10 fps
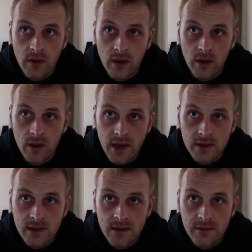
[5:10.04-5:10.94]
I'd say
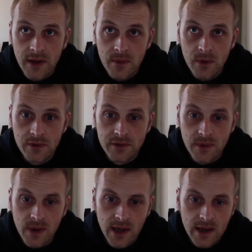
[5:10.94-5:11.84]
I'd give that one
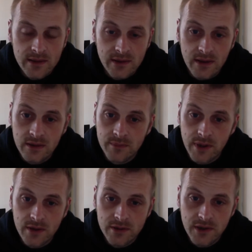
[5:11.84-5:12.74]
to Alexa
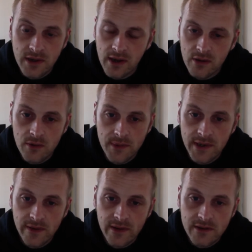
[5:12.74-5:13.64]
because you can come in
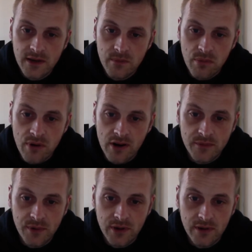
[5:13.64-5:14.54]
at that cheaper price
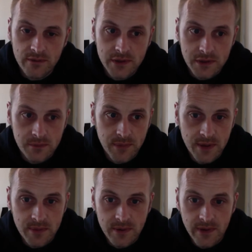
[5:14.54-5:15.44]
point, and for some
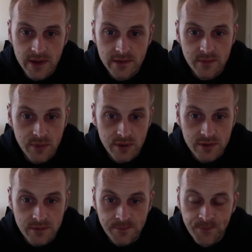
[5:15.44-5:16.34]
people that's
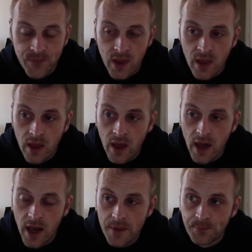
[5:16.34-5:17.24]
important.
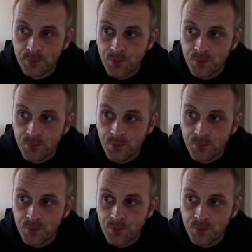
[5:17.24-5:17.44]
Okay,